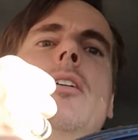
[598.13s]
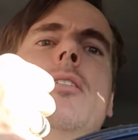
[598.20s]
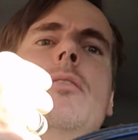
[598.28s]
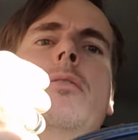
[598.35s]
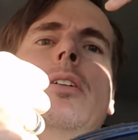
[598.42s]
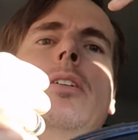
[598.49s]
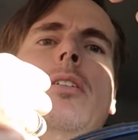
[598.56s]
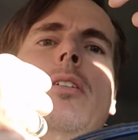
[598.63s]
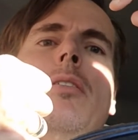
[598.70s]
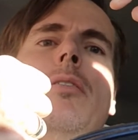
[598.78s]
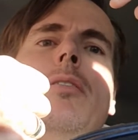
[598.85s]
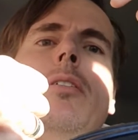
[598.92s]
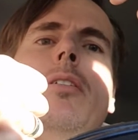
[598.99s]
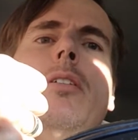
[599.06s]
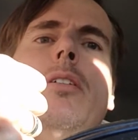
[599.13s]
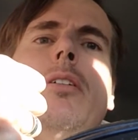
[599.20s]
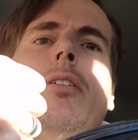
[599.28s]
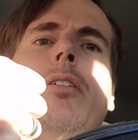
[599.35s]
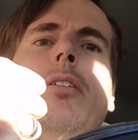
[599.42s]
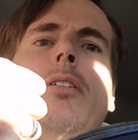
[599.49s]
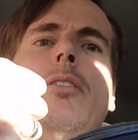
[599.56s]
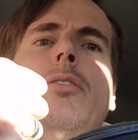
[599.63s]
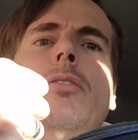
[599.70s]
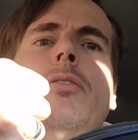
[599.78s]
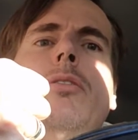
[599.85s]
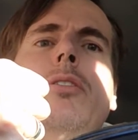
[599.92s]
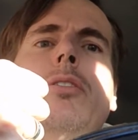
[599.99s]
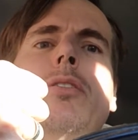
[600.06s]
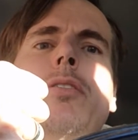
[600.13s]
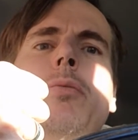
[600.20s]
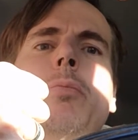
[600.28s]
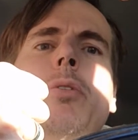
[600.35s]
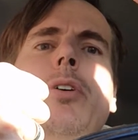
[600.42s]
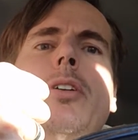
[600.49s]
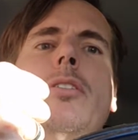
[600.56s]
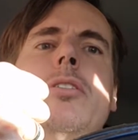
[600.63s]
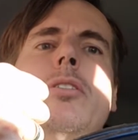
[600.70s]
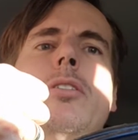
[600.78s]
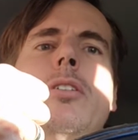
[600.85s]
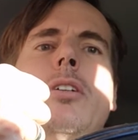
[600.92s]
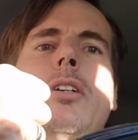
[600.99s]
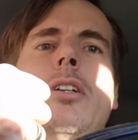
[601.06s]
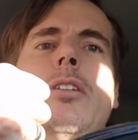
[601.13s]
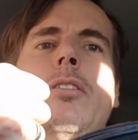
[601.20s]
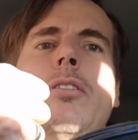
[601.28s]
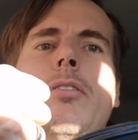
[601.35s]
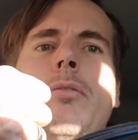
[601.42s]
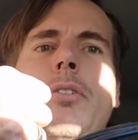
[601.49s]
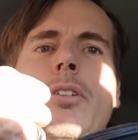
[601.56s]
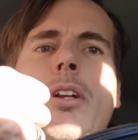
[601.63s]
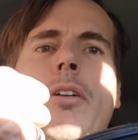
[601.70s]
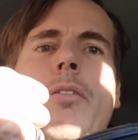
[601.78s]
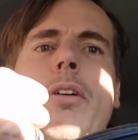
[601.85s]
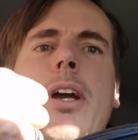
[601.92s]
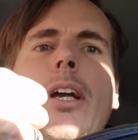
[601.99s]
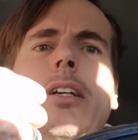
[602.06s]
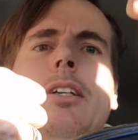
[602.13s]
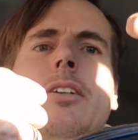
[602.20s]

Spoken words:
With the Suzuki Swift Sport, it will directly